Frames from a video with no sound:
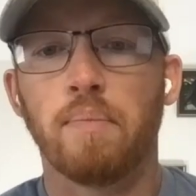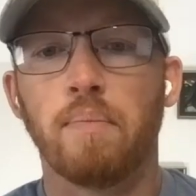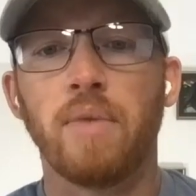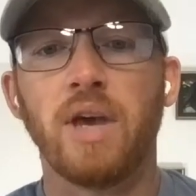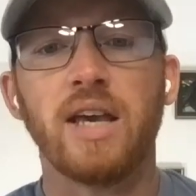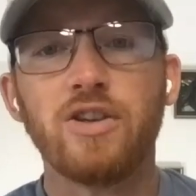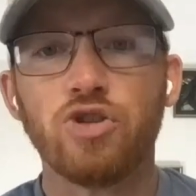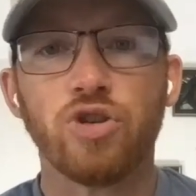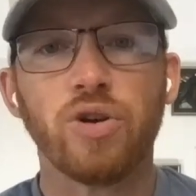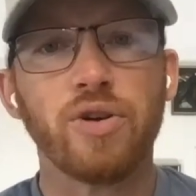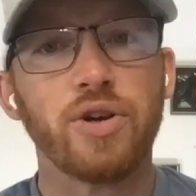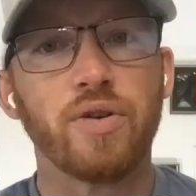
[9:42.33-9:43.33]
Make
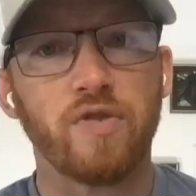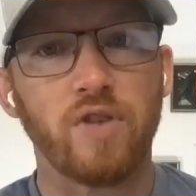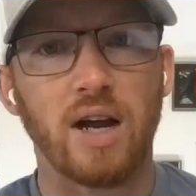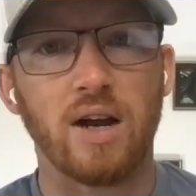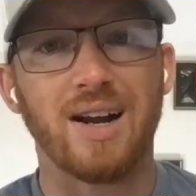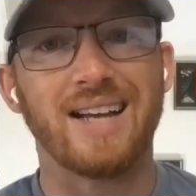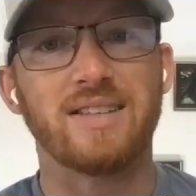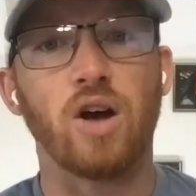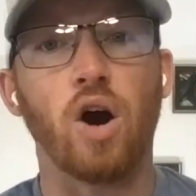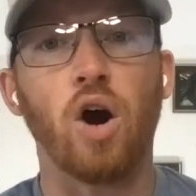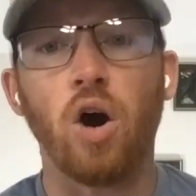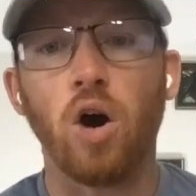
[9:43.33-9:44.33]
sure your flyer has
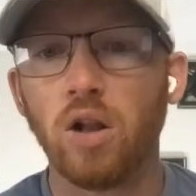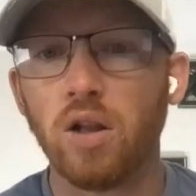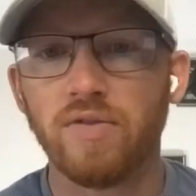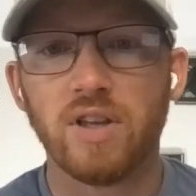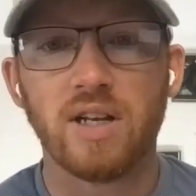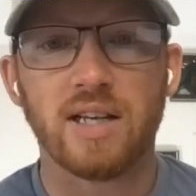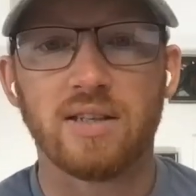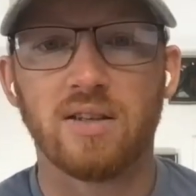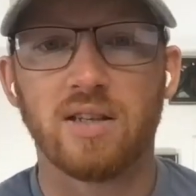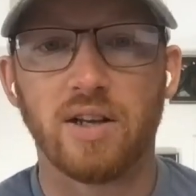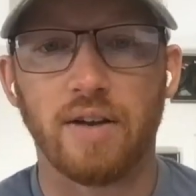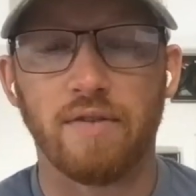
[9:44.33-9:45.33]
all of the
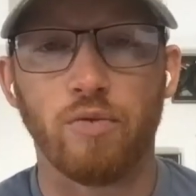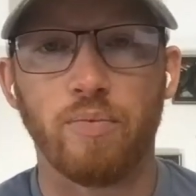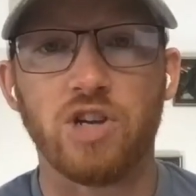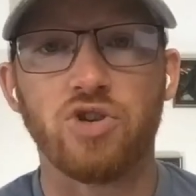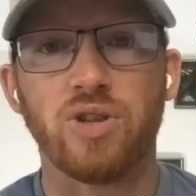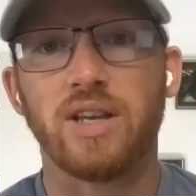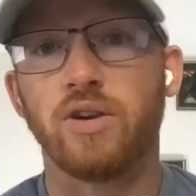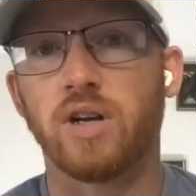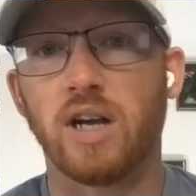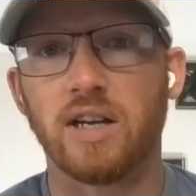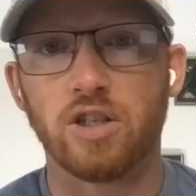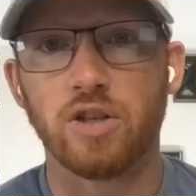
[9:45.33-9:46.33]
necessary information that your
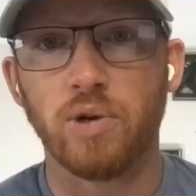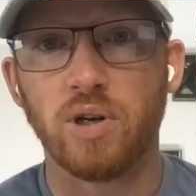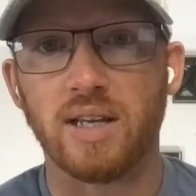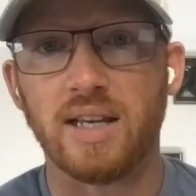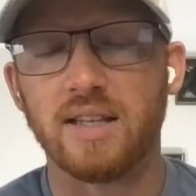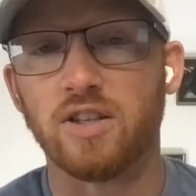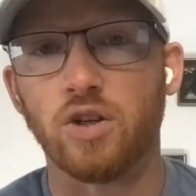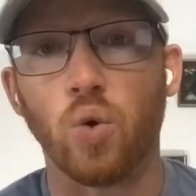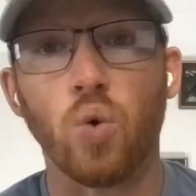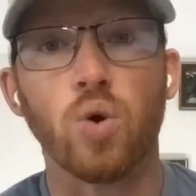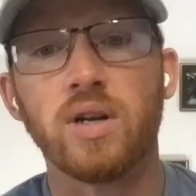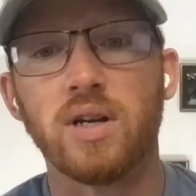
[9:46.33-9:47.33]
customer needs in
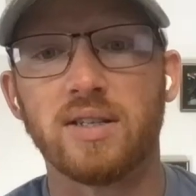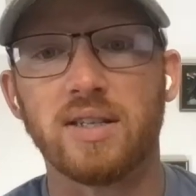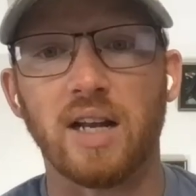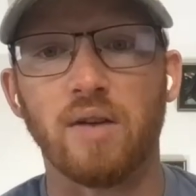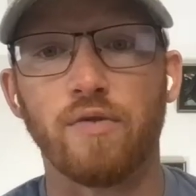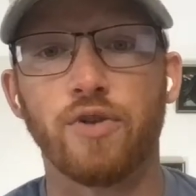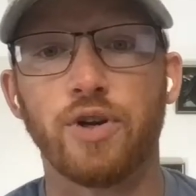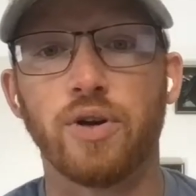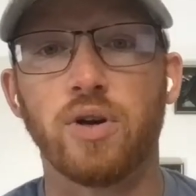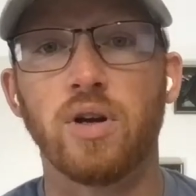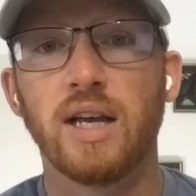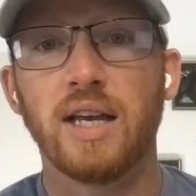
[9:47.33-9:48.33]
order to sign up for
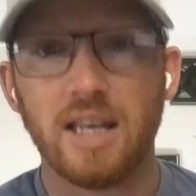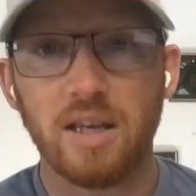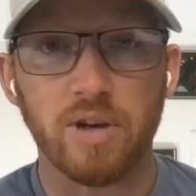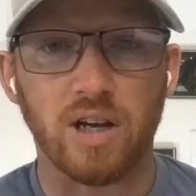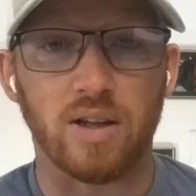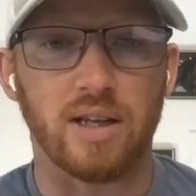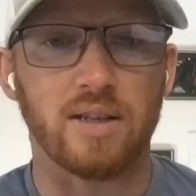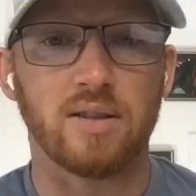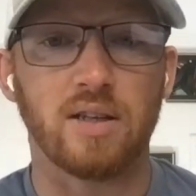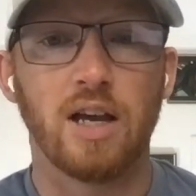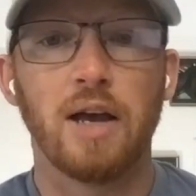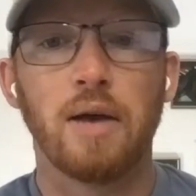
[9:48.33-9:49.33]
your email list,